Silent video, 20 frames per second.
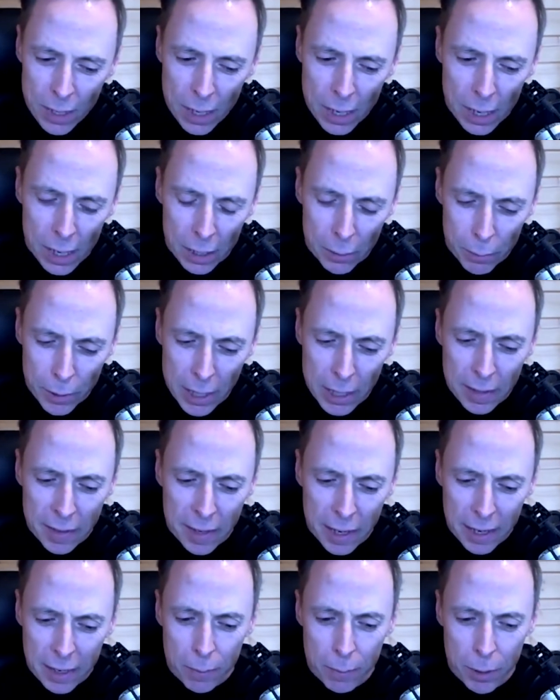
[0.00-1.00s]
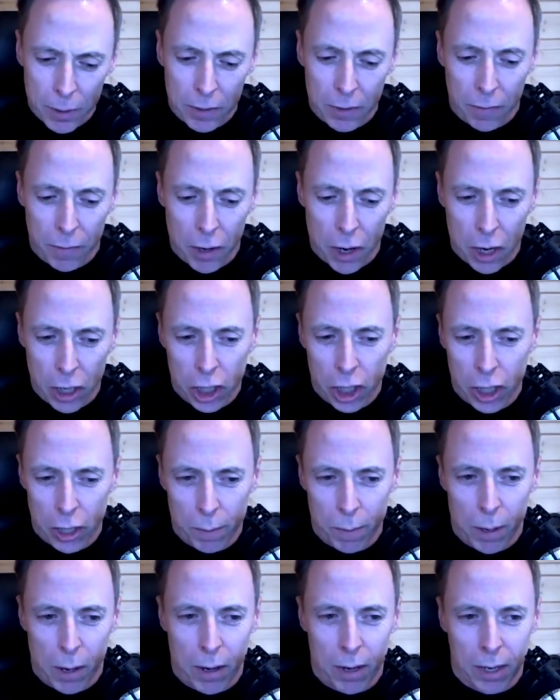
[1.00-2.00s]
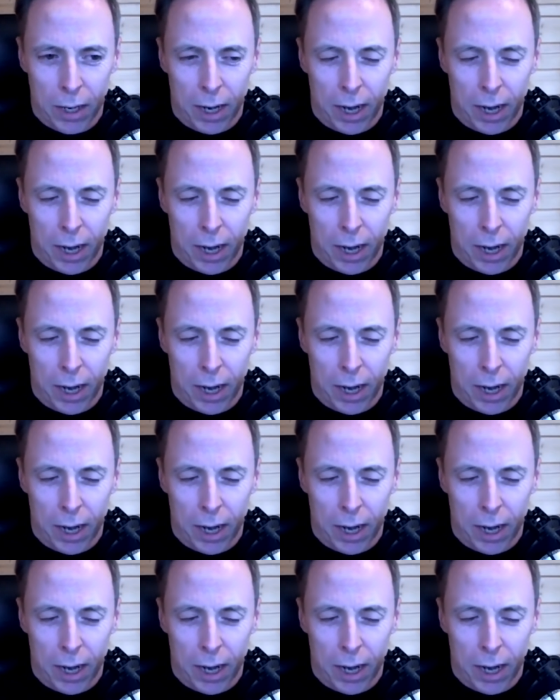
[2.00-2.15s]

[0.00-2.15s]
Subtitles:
Like within 6 months of launching the blog,